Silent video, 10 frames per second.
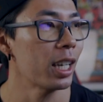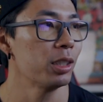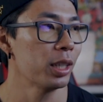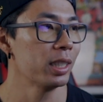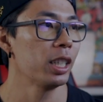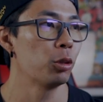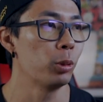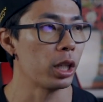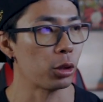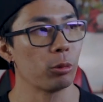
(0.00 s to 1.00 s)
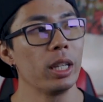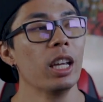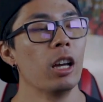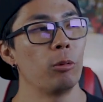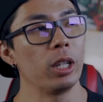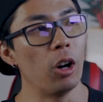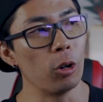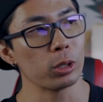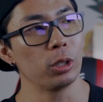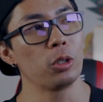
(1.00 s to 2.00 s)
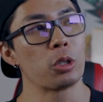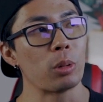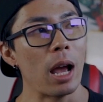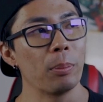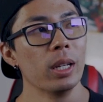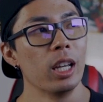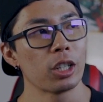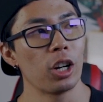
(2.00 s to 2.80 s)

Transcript: As you can see in week 3, we also dropped